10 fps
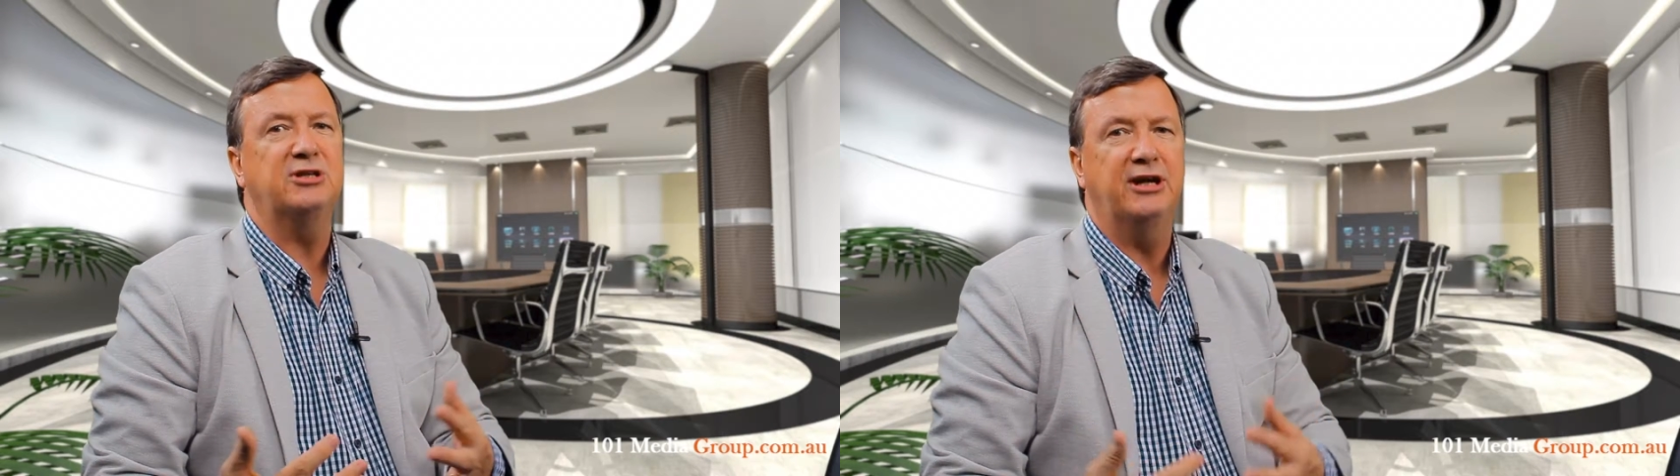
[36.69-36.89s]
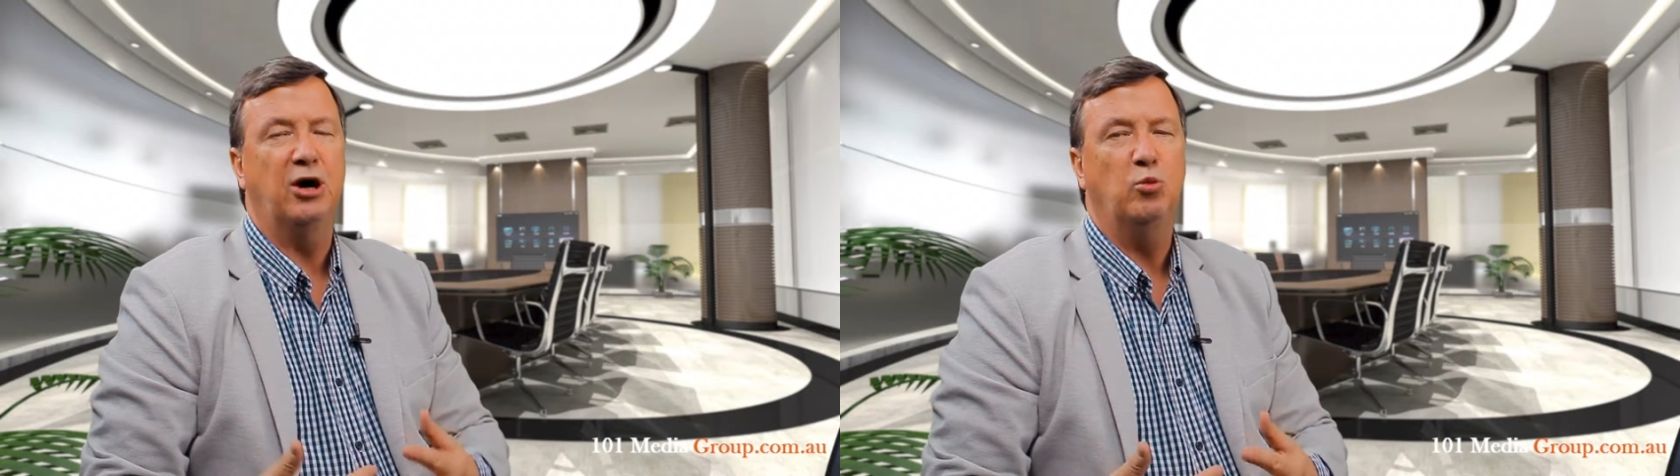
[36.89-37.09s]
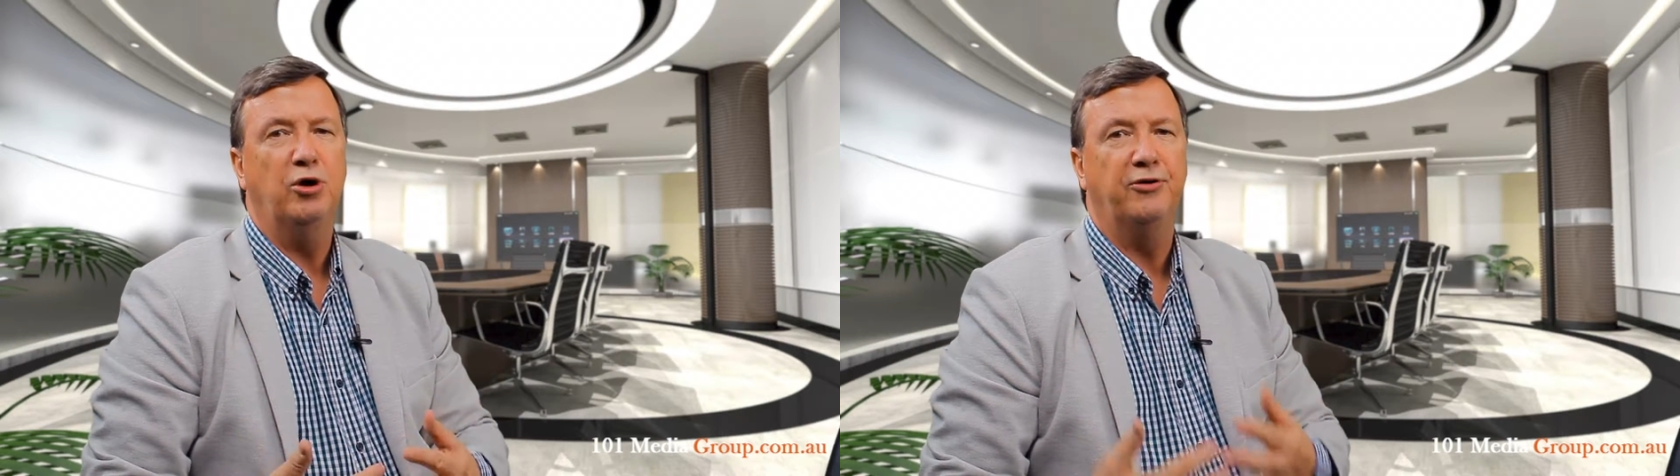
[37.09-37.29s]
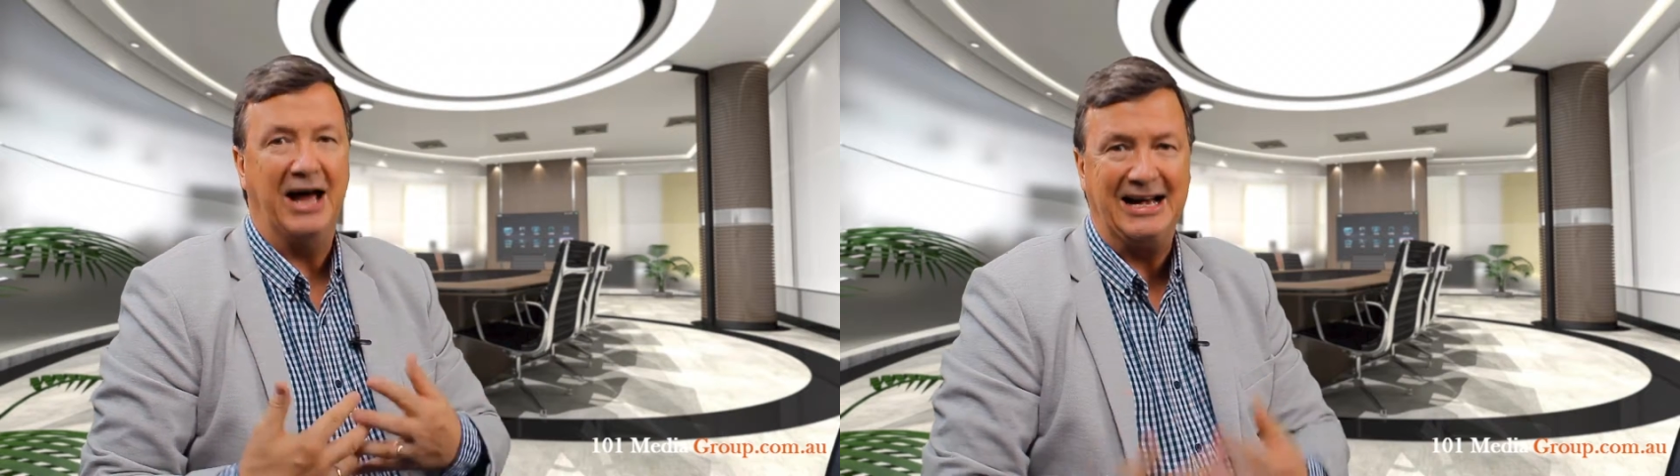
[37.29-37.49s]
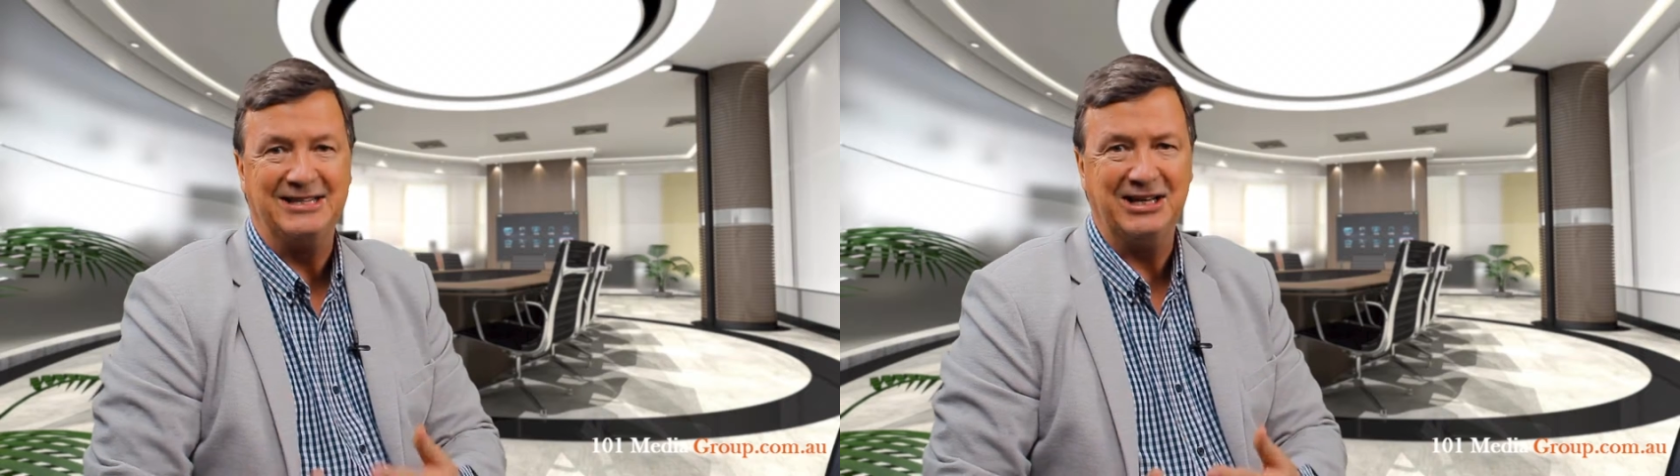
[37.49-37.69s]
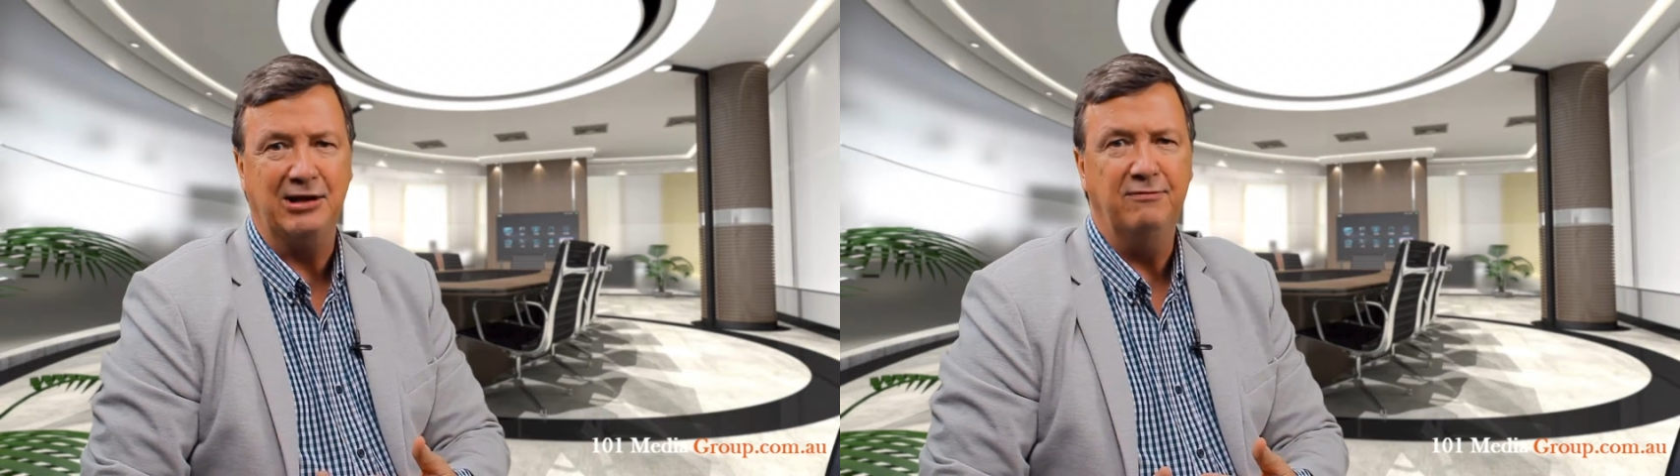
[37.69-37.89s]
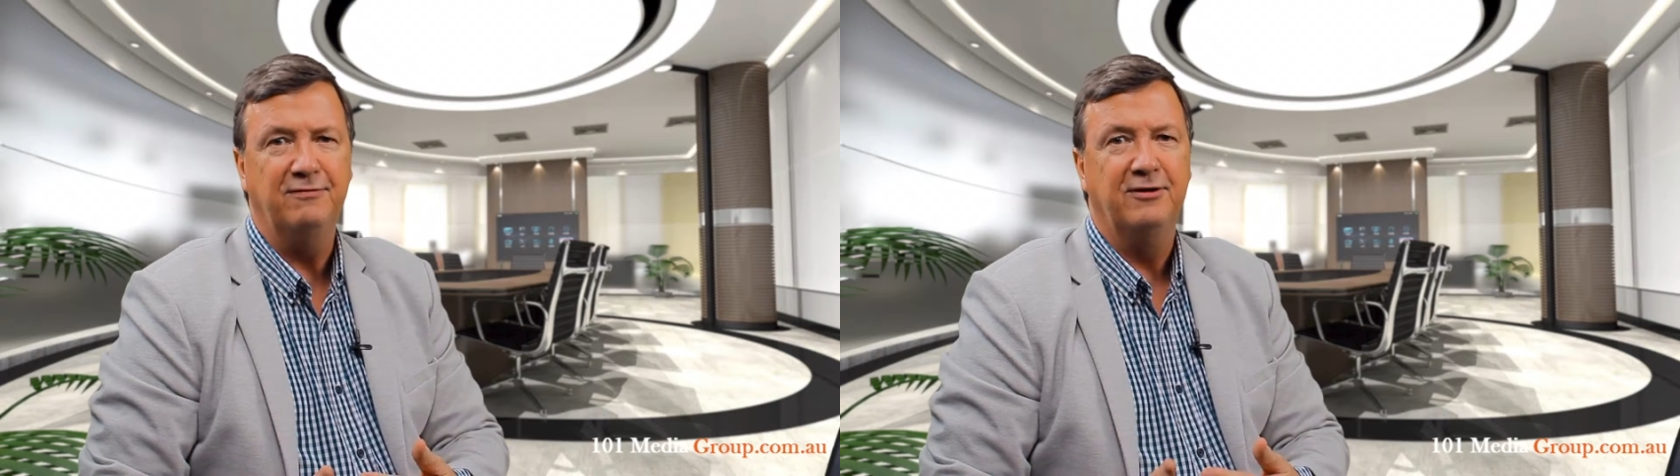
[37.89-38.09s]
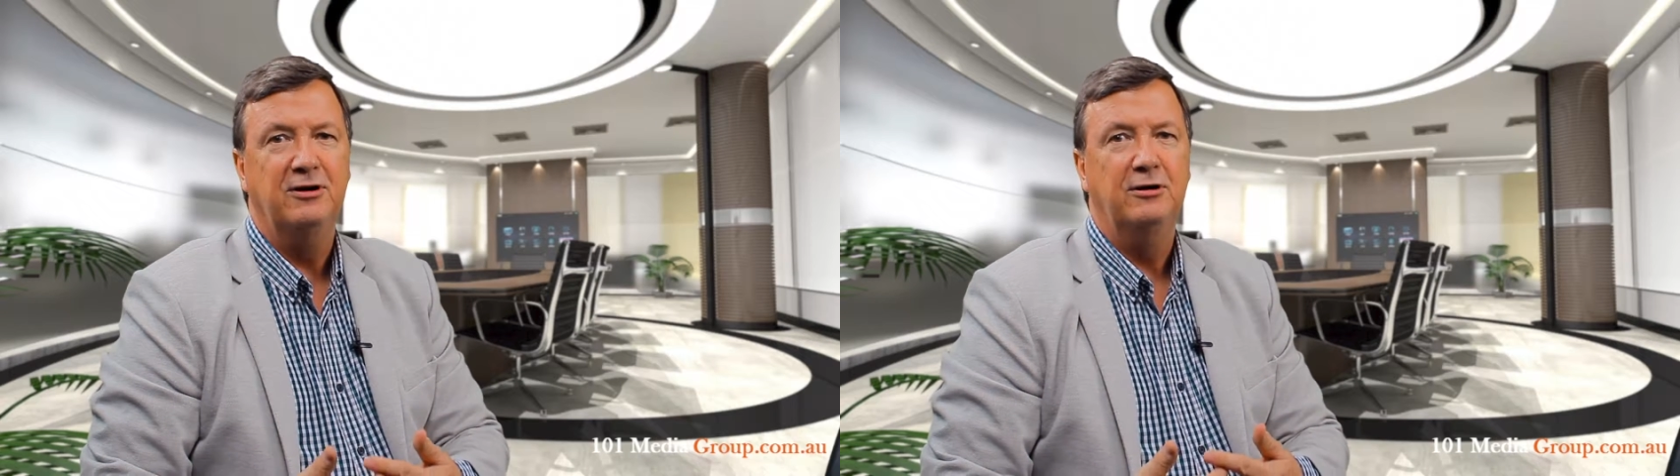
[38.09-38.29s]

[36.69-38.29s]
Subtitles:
in our world as if